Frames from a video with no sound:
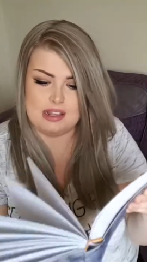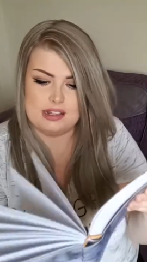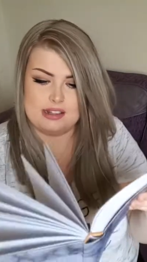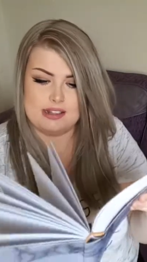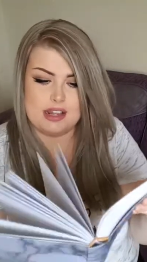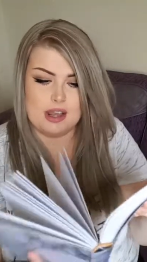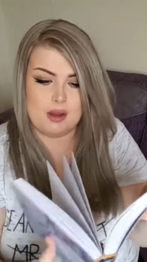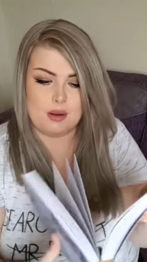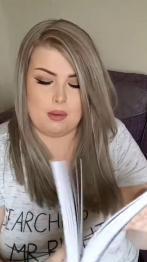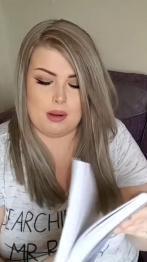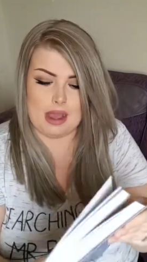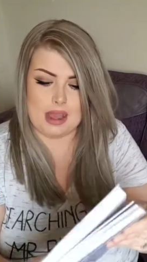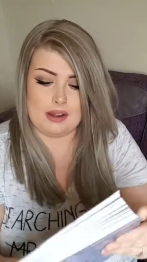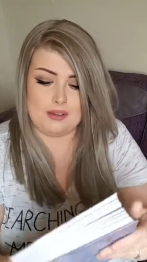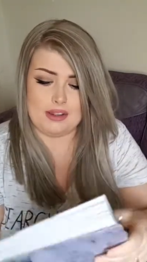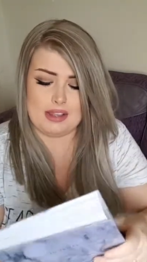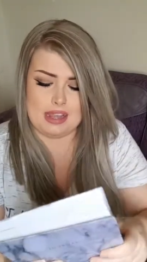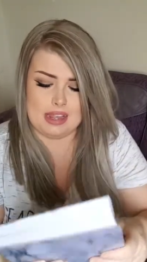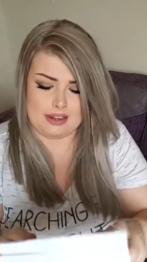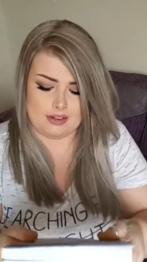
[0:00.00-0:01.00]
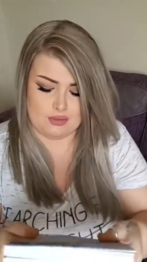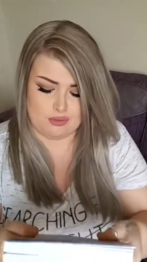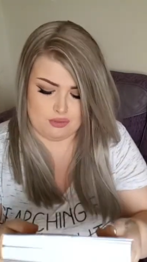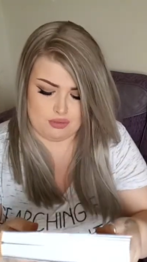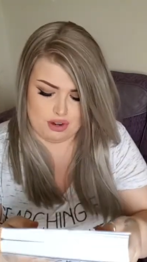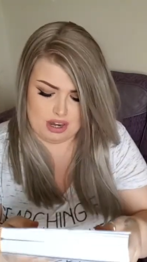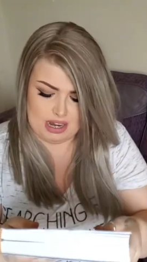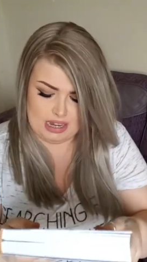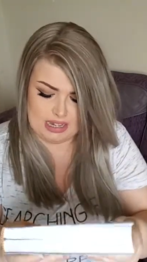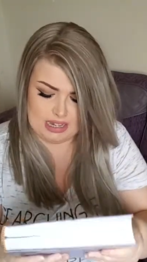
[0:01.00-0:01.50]
So I, it's
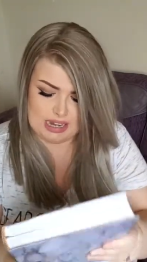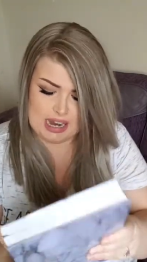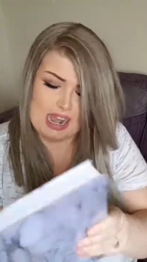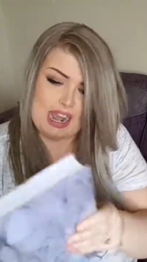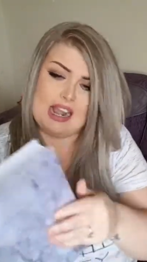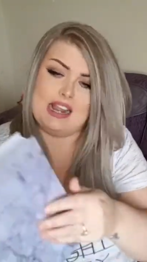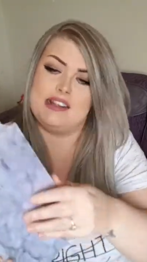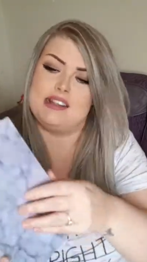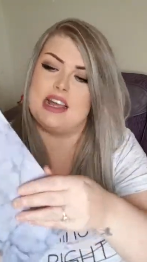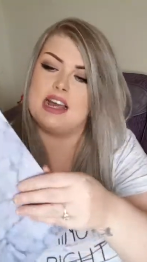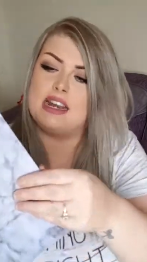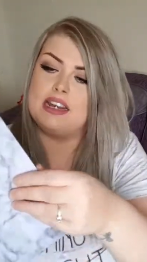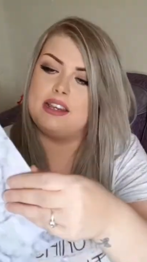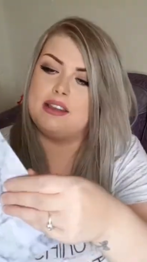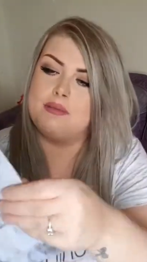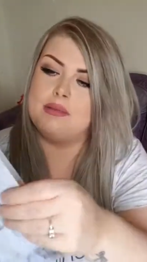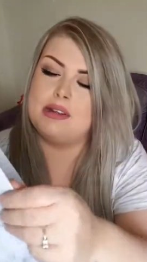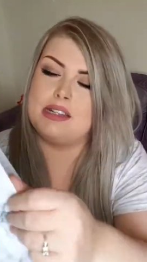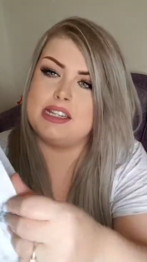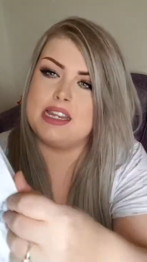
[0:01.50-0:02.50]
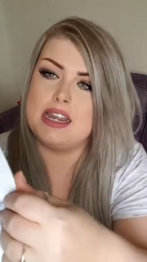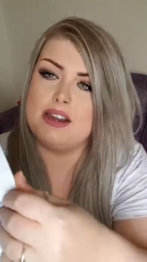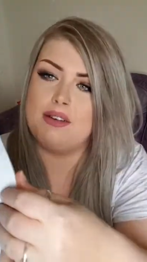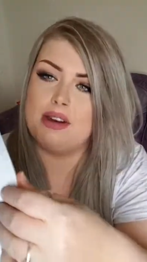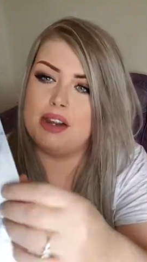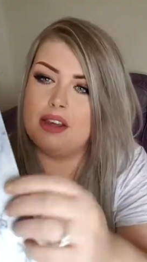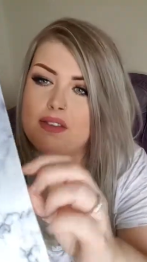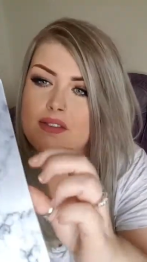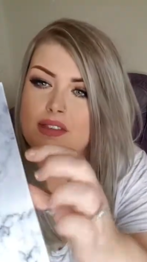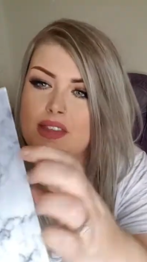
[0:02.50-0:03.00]
really nice. And the
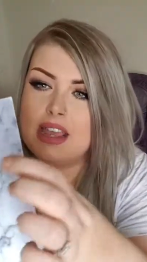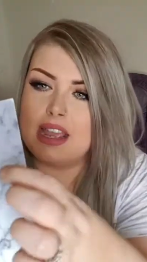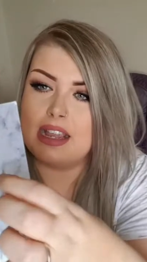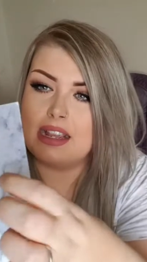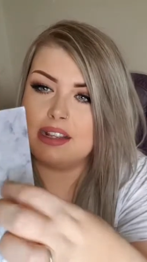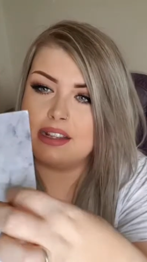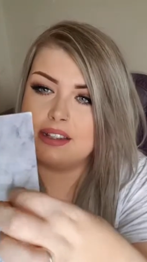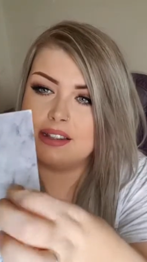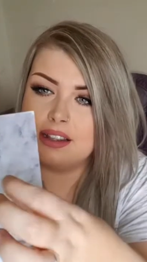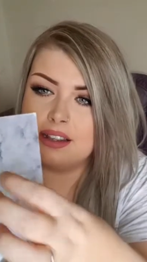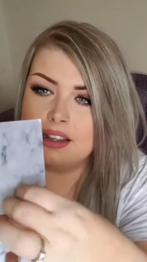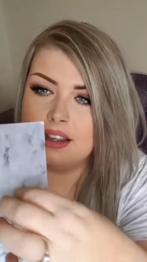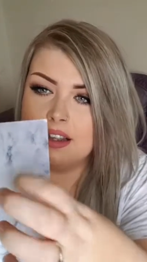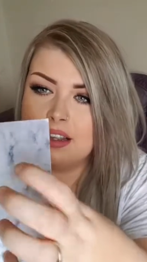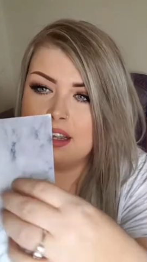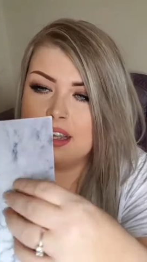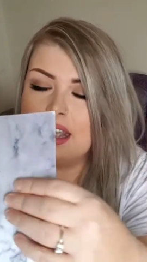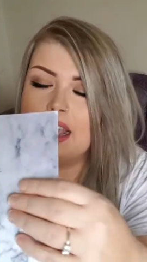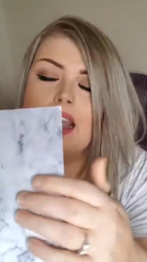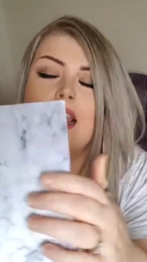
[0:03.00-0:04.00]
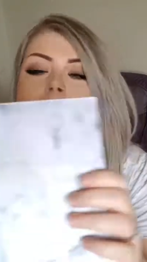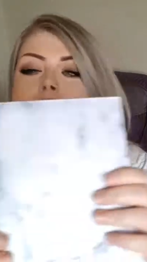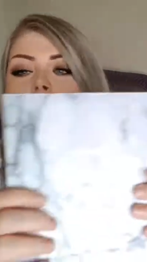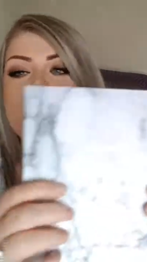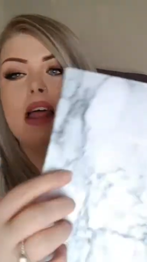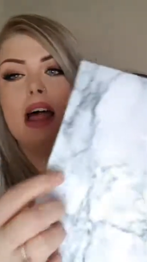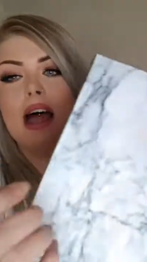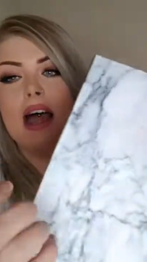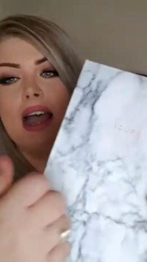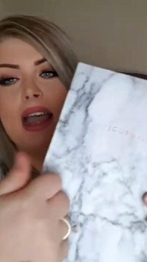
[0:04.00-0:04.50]
material of this,
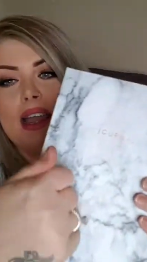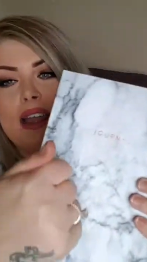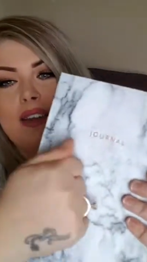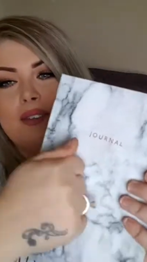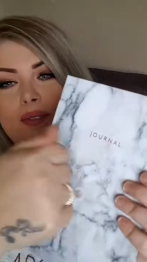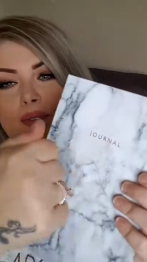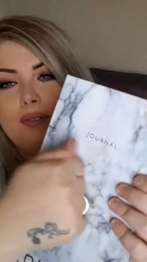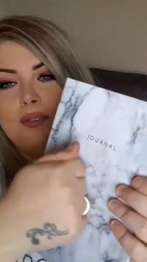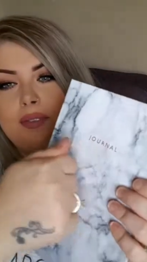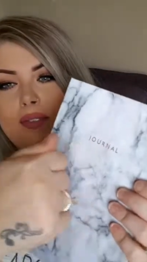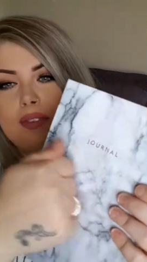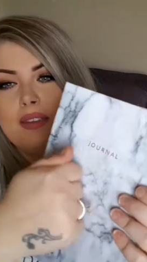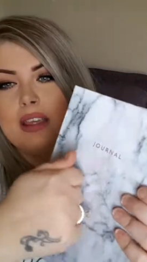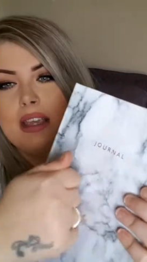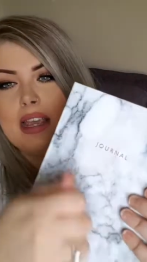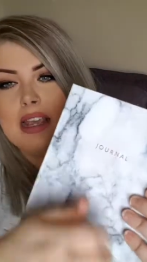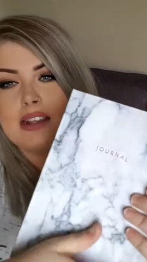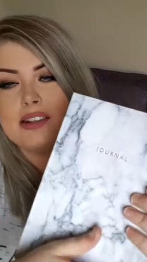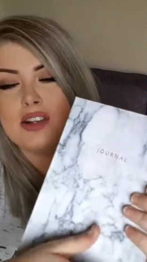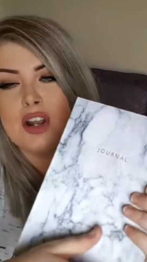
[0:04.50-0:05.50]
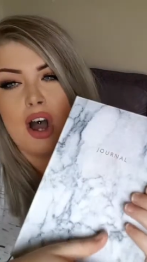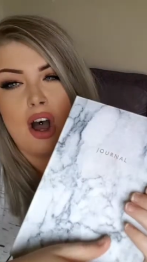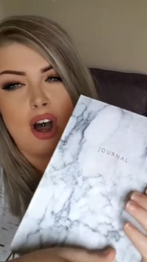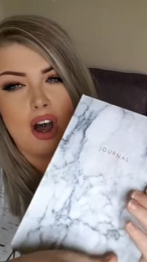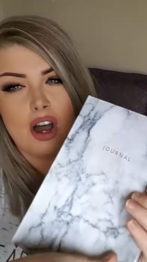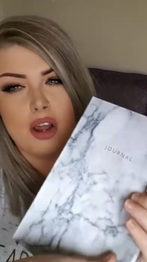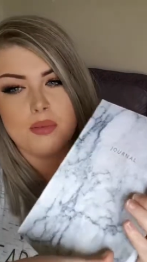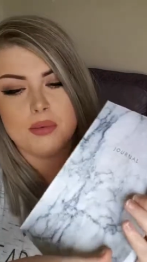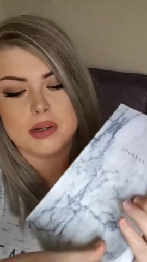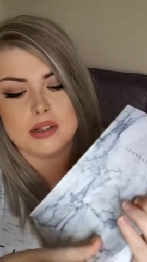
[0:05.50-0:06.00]
it's like, it's not
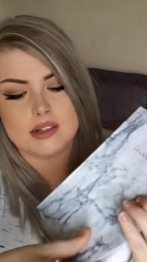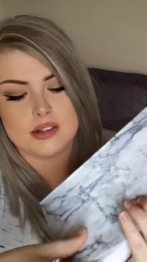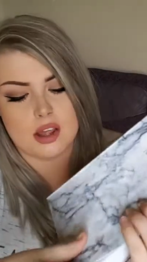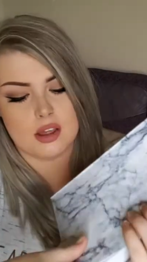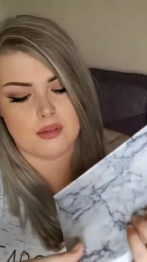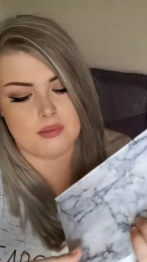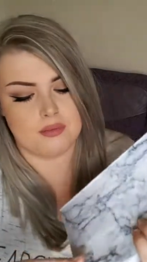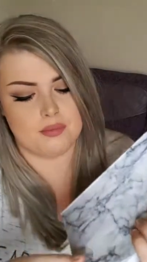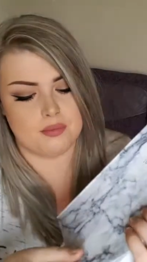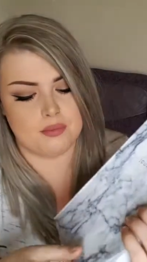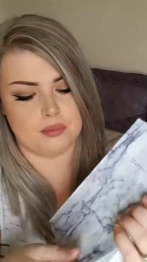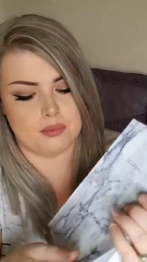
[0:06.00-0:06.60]
hard, but it's not